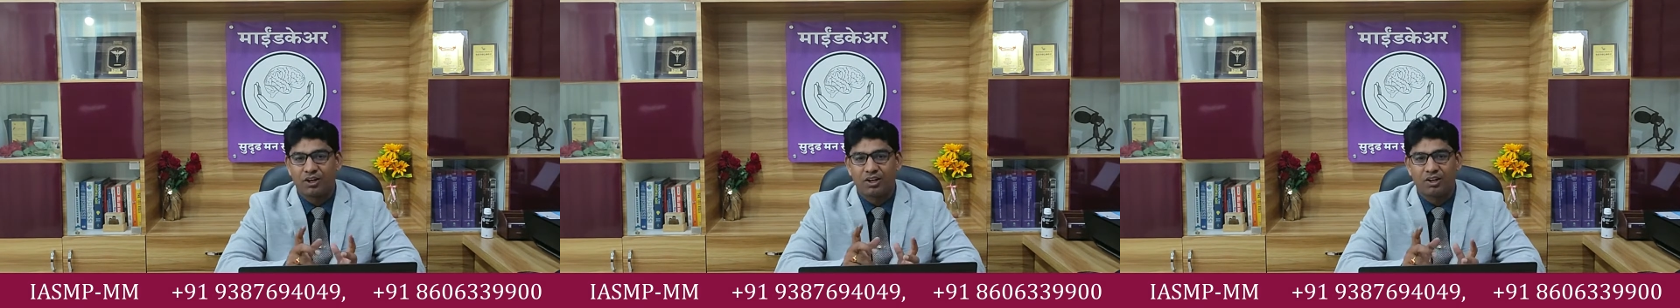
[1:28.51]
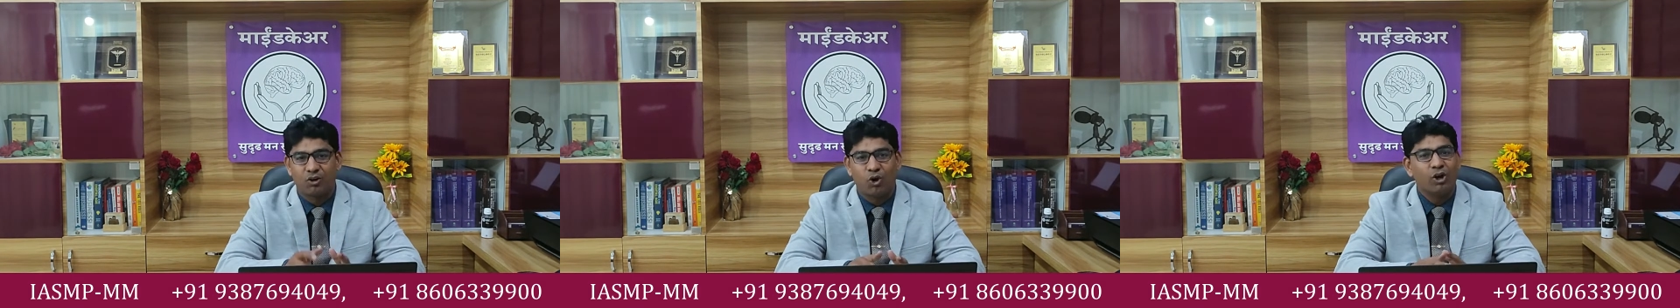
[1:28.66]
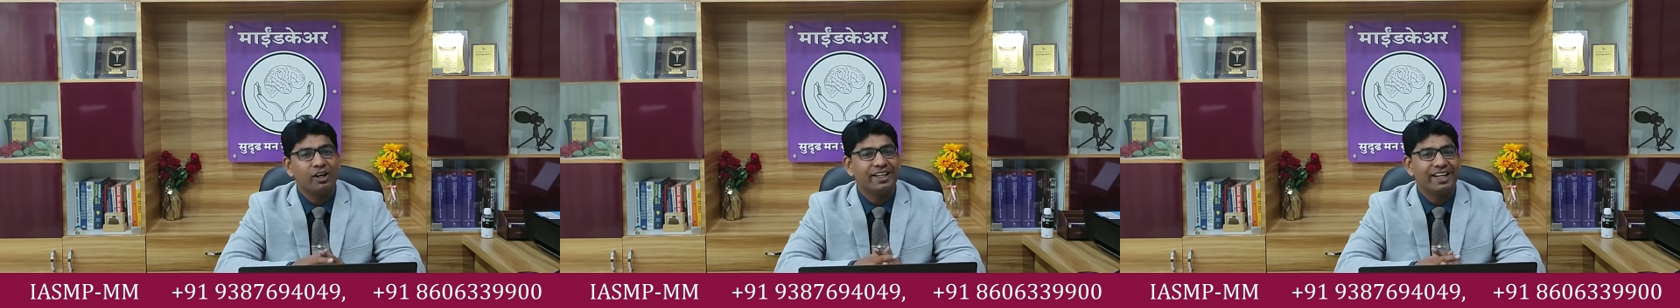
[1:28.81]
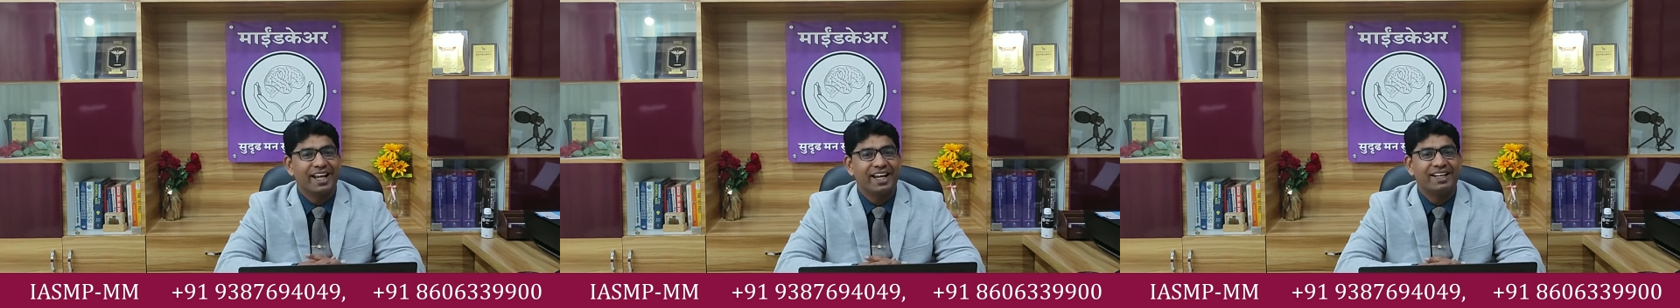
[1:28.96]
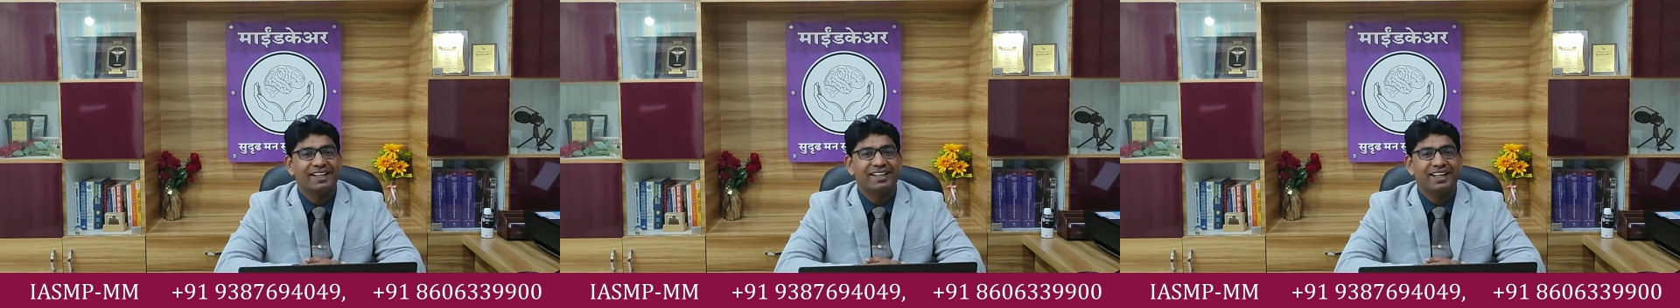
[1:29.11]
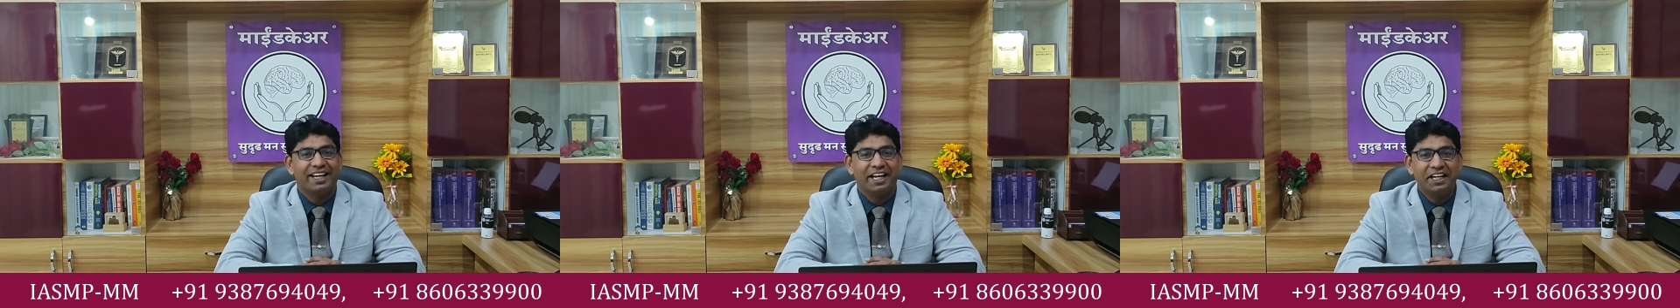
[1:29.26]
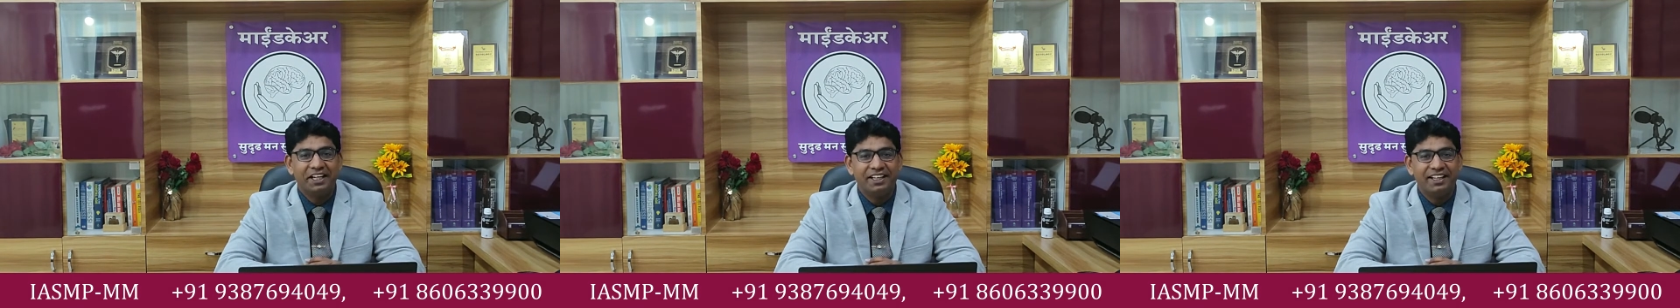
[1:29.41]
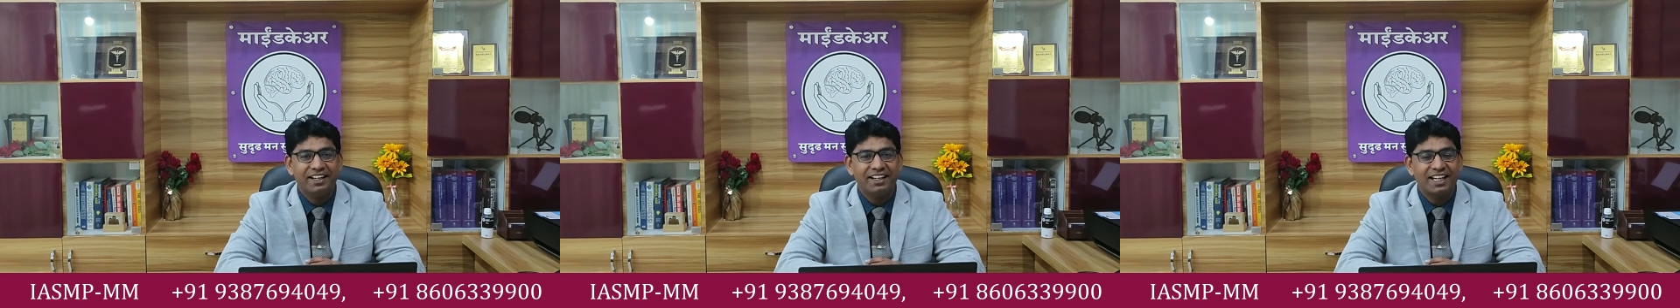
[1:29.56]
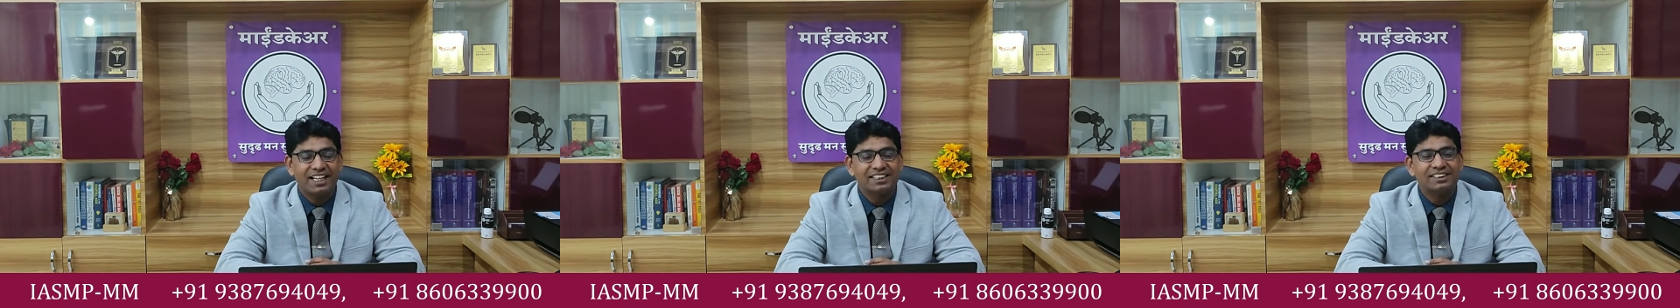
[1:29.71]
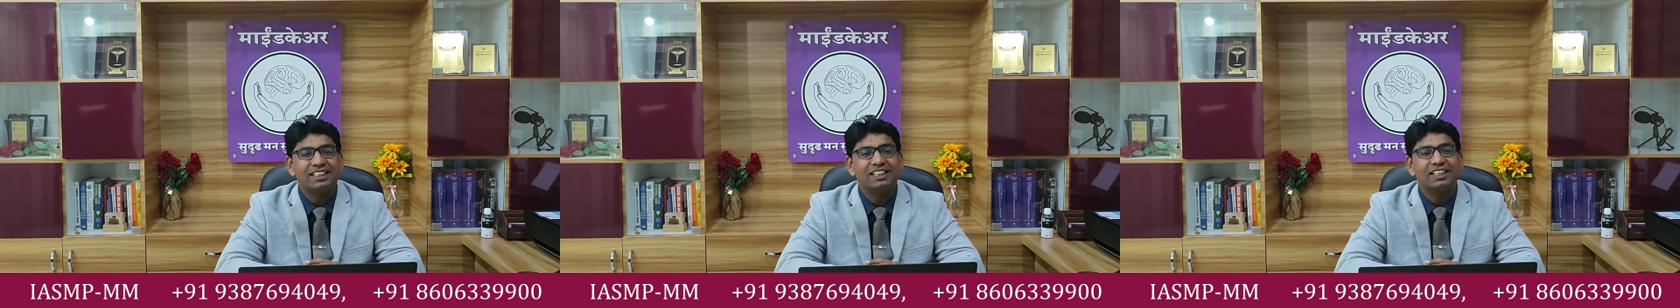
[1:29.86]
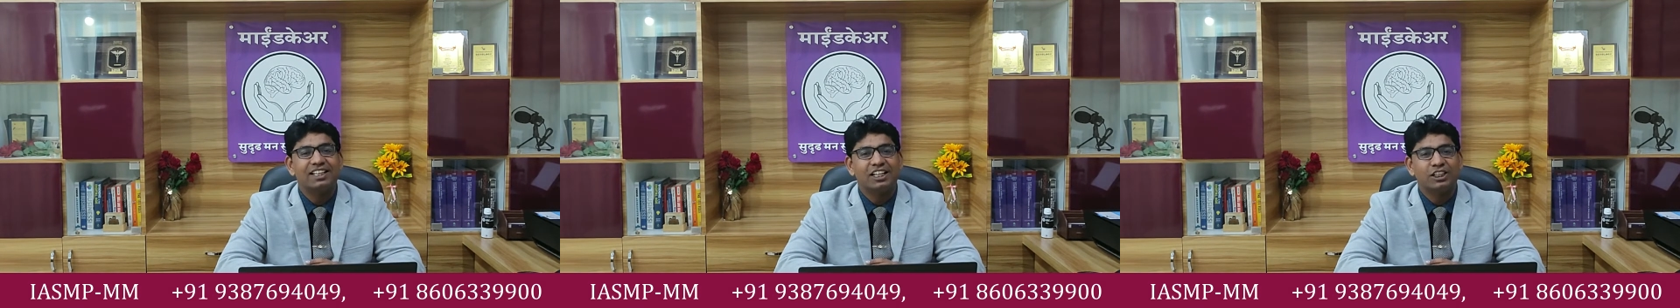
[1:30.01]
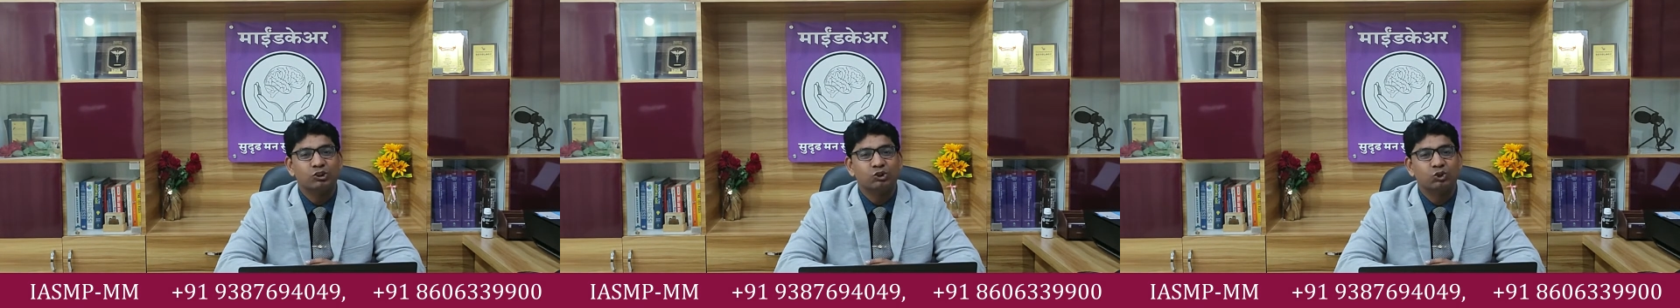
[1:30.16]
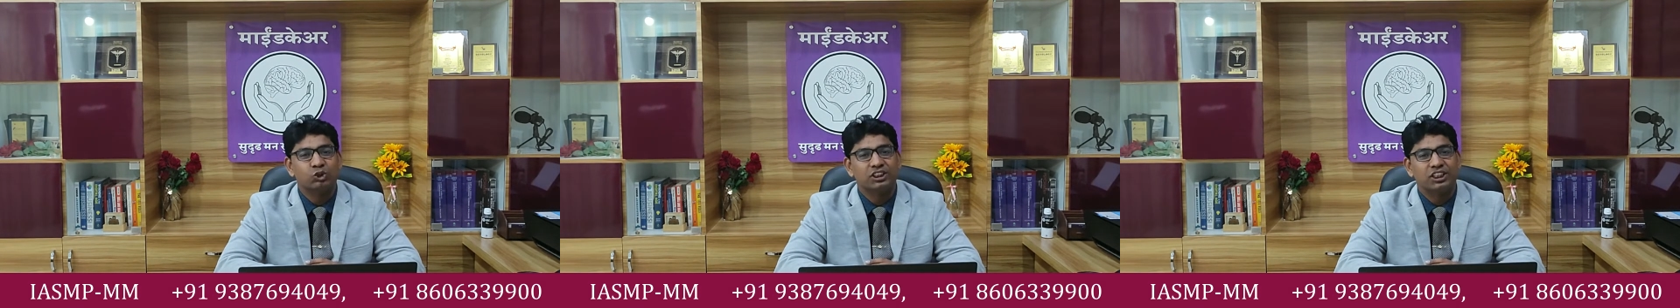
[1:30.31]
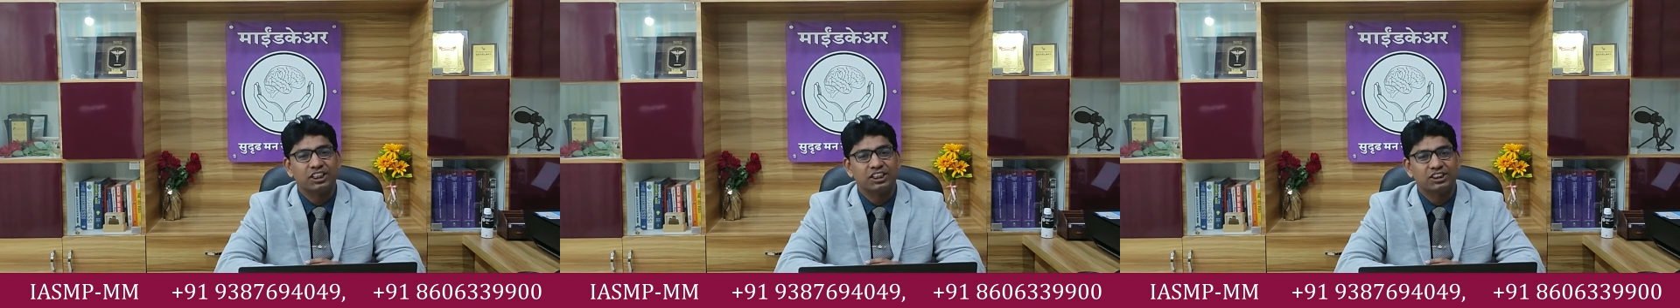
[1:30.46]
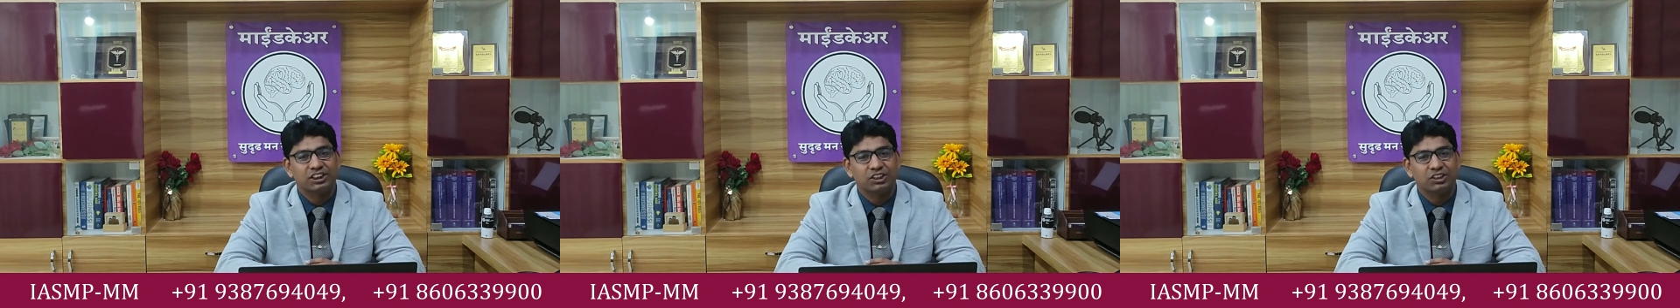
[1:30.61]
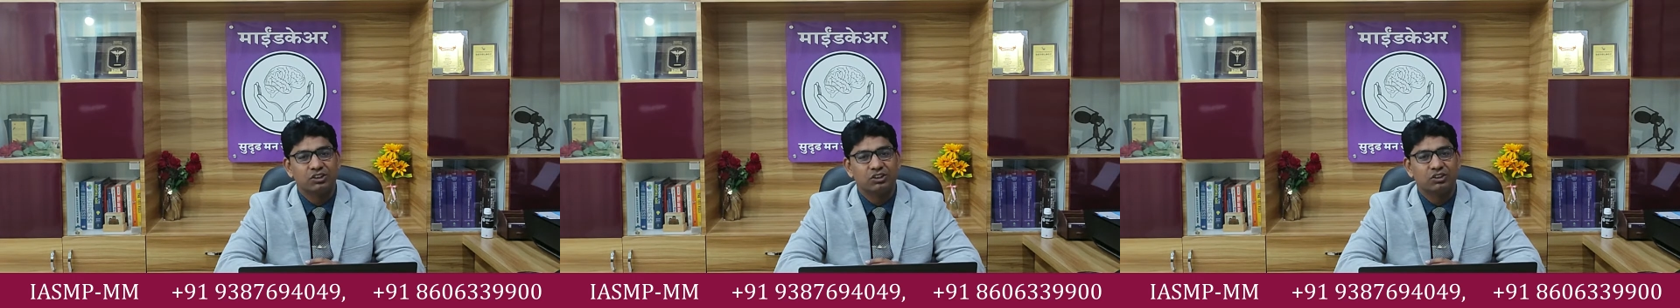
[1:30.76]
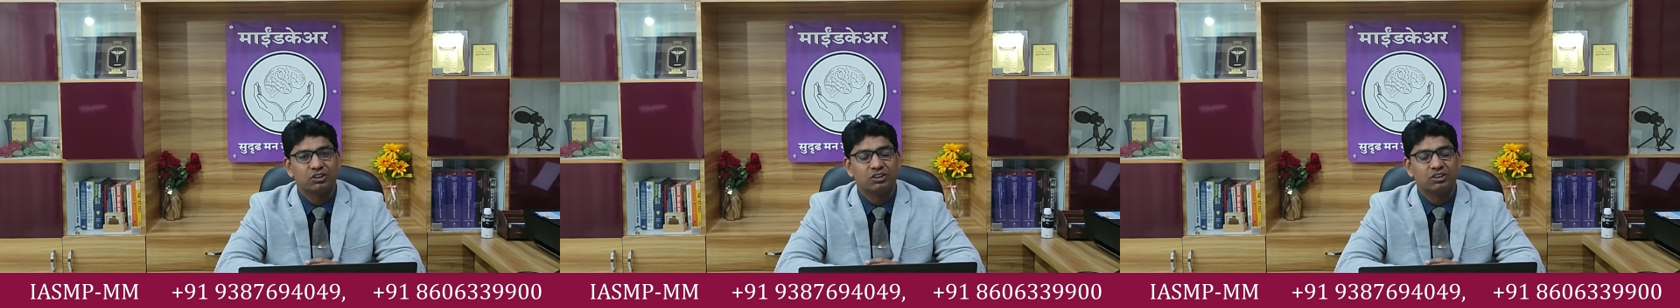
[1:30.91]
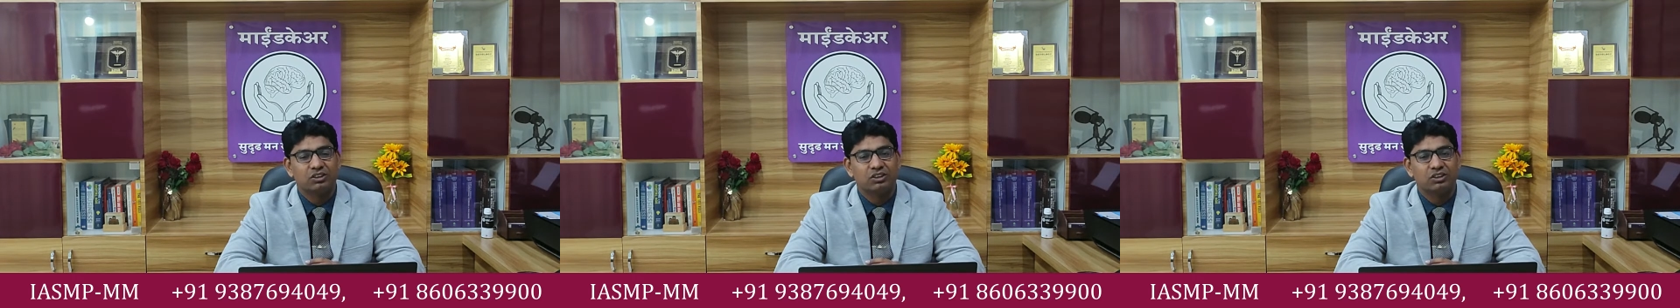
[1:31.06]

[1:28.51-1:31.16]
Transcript: Contact International Association